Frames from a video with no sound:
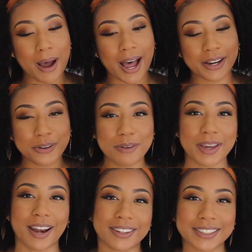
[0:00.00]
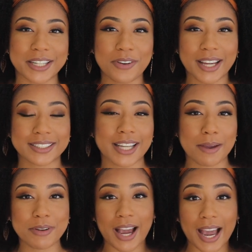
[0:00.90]
bottom, and I'll see you next
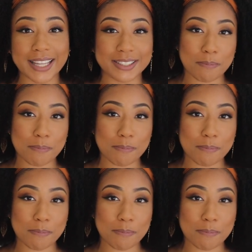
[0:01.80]
time, you guys.